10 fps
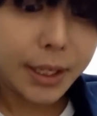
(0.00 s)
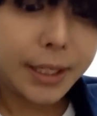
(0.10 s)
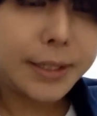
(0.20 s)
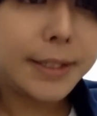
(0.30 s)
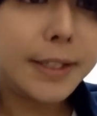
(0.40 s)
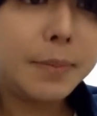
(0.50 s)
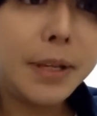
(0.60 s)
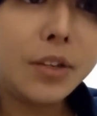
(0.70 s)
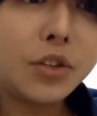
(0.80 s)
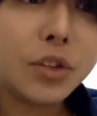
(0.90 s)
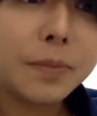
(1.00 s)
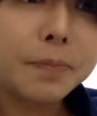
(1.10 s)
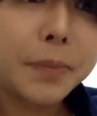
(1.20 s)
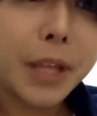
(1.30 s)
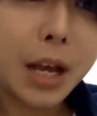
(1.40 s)
In this speech,
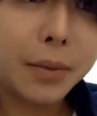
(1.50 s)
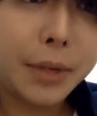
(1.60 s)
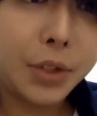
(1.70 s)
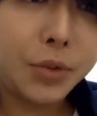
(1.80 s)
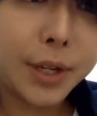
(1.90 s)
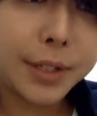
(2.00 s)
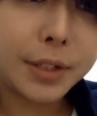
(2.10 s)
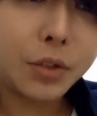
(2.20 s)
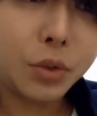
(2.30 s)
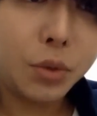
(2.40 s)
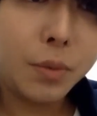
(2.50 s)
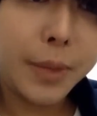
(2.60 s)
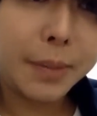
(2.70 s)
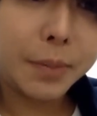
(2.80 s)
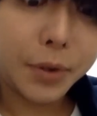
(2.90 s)
I will address two
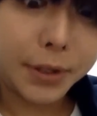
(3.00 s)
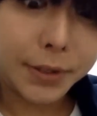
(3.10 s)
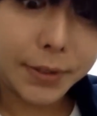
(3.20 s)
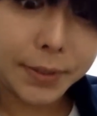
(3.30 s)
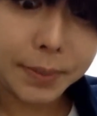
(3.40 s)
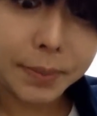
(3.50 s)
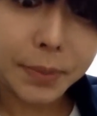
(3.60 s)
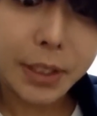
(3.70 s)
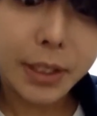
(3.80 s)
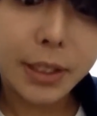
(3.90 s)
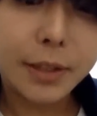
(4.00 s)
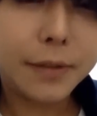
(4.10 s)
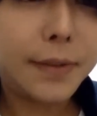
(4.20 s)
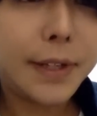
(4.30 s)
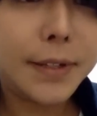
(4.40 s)
main points. The
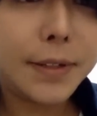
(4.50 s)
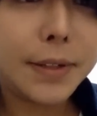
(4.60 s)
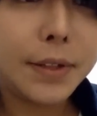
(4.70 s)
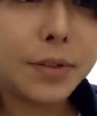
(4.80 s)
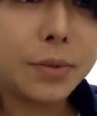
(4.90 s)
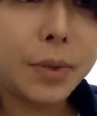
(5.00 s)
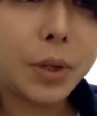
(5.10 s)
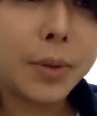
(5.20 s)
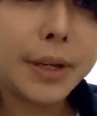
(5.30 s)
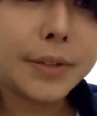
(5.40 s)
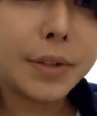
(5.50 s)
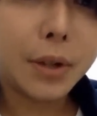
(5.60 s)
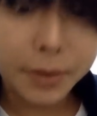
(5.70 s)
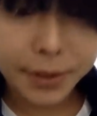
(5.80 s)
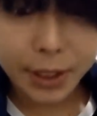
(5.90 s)
first is to request
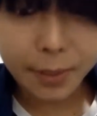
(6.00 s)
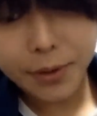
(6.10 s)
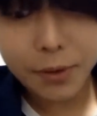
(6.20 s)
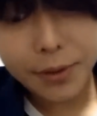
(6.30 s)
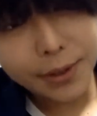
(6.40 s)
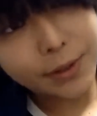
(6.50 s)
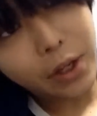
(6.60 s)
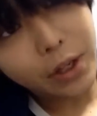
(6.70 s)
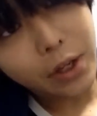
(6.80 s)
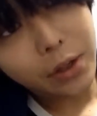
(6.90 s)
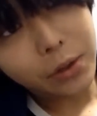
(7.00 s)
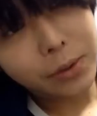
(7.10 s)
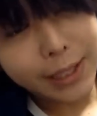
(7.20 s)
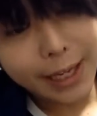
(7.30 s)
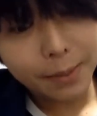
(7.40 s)
all Singaporeans
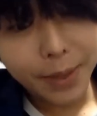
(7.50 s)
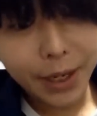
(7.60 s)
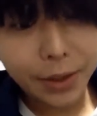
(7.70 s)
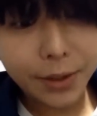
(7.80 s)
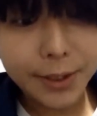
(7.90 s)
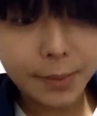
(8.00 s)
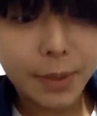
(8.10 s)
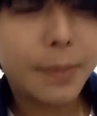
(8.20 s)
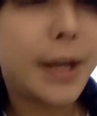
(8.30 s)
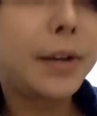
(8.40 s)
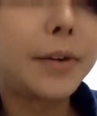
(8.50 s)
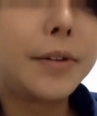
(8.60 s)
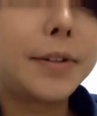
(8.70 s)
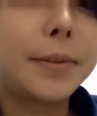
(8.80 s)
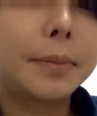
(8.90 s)
to let bygones be
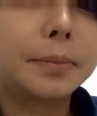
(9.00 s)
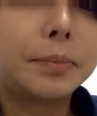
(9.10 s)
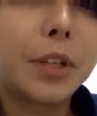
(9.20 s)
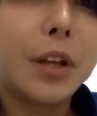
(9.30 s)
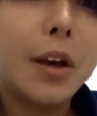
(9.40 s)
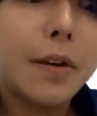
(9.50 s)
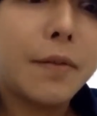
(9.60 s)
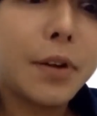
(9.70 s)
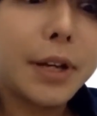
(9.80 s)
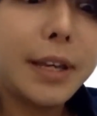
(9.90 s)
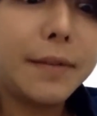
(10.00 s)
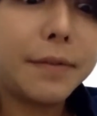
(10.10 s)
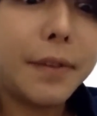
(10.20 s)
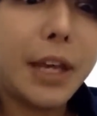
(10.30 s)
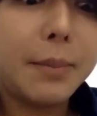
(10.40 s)
bygones. Forgive
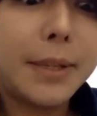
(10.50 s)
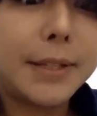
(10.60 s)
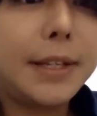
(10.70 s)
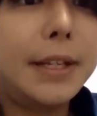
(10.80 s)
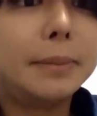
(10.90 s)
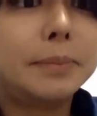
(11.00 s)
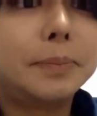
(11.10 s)
Amos Yee.